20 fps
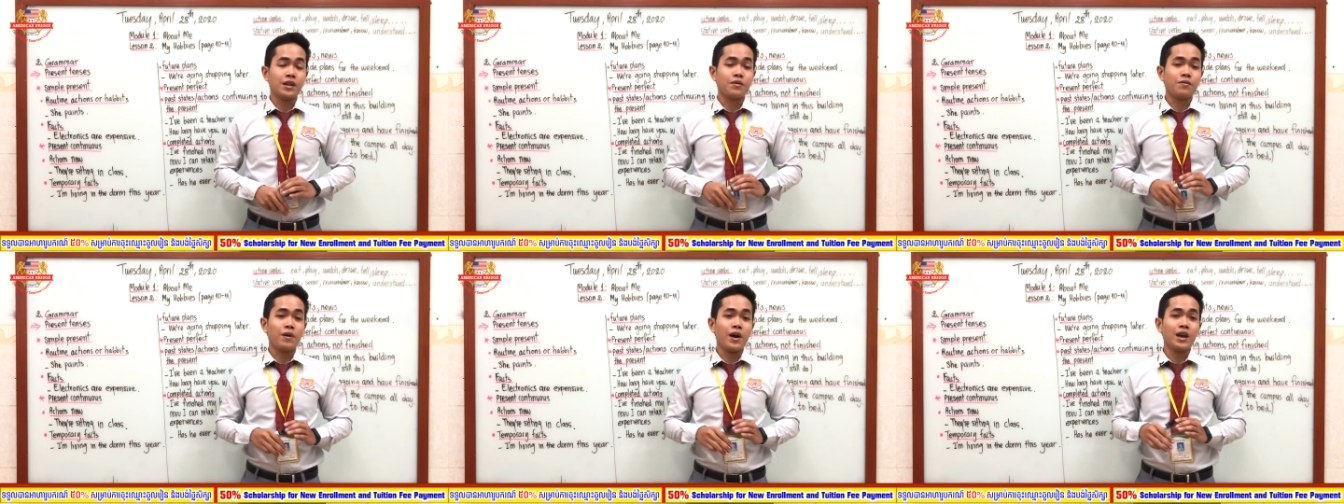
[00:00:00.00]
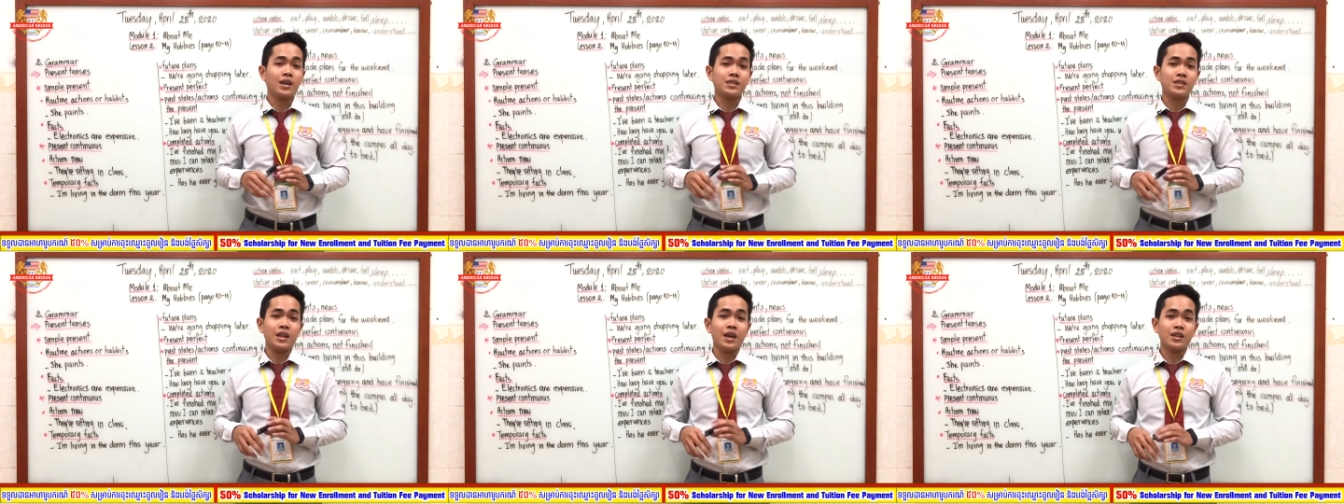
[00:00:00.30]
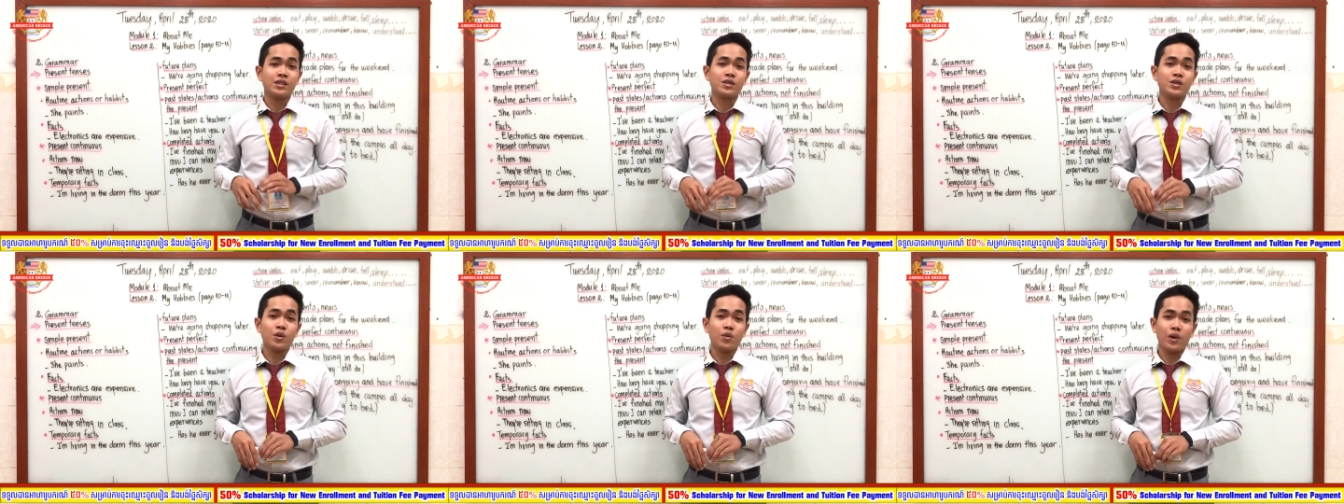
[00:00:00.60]
device
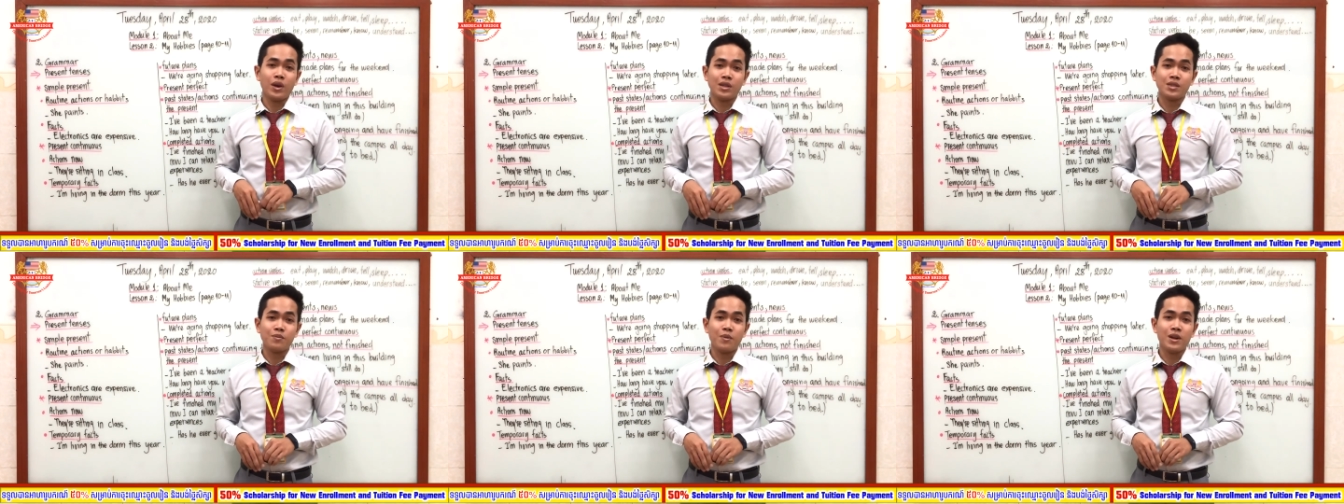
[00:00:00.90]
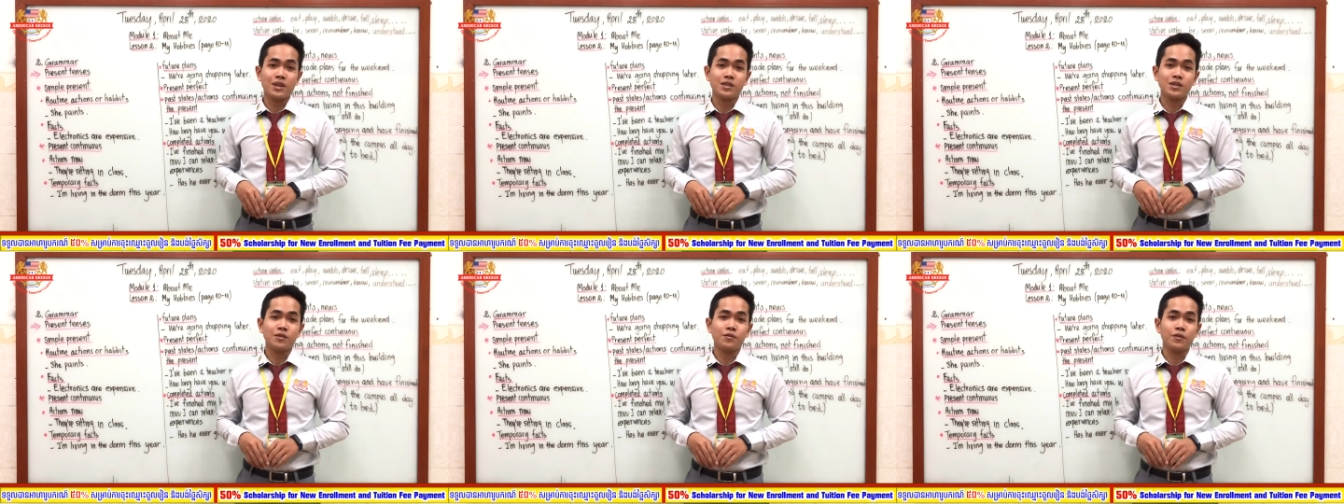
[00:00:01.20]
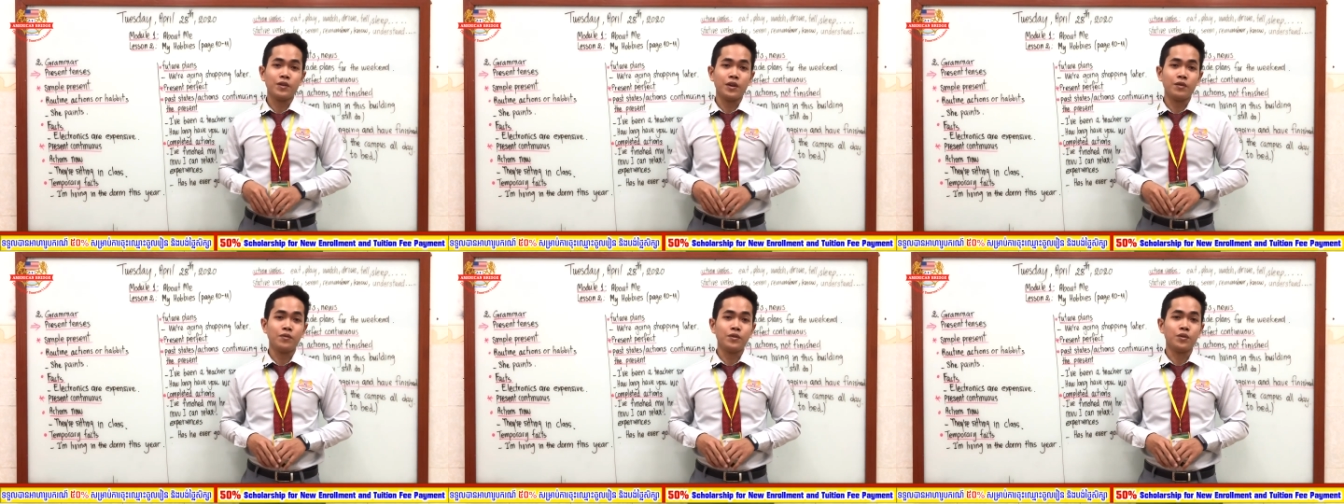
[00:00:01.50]
that's so
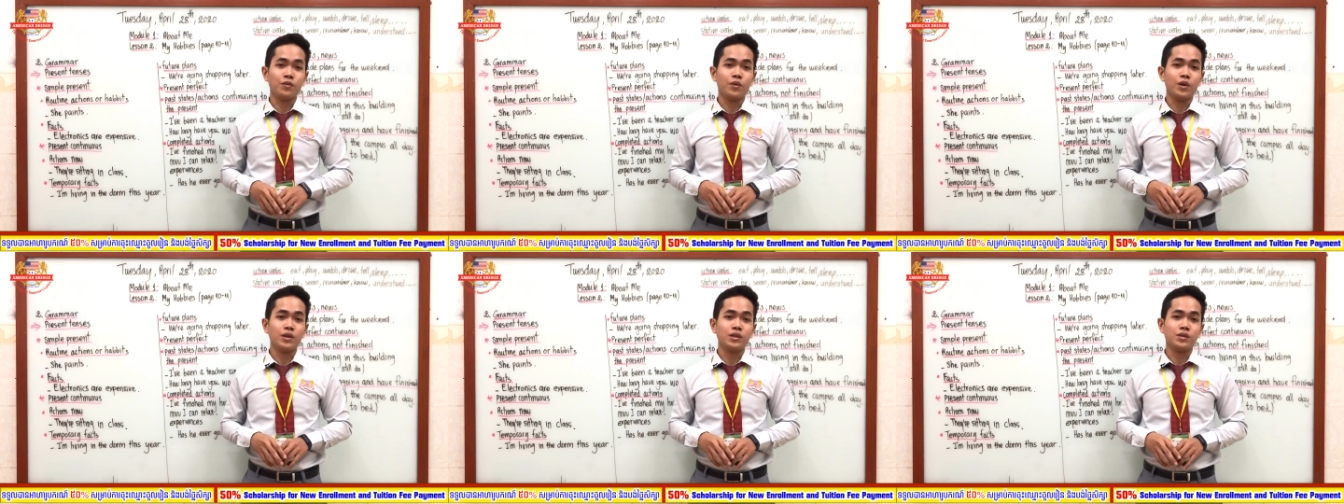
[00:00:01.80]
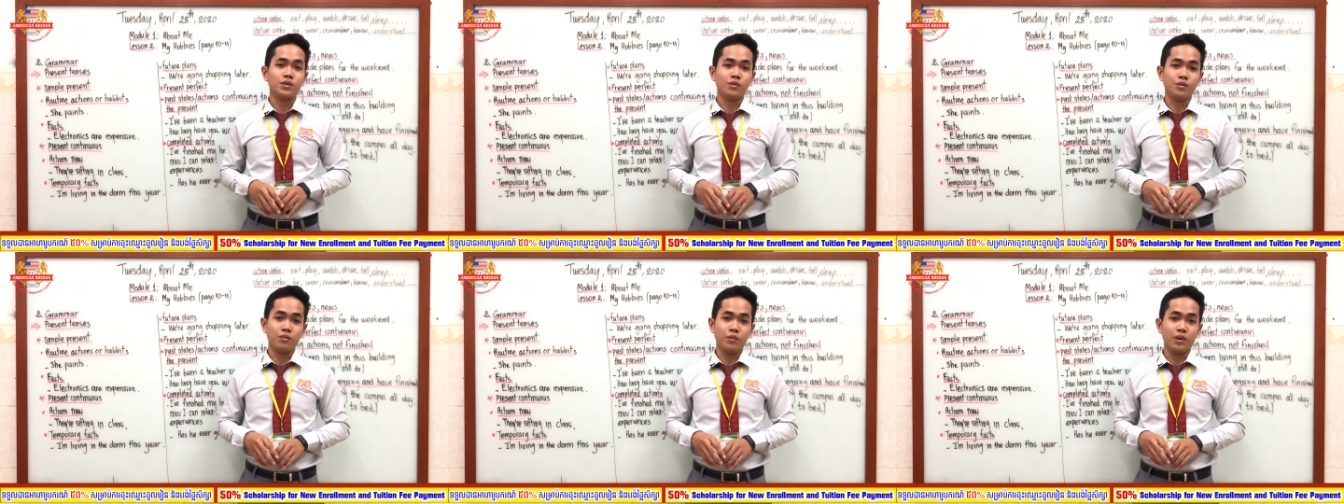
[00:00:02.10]
expensive if you want to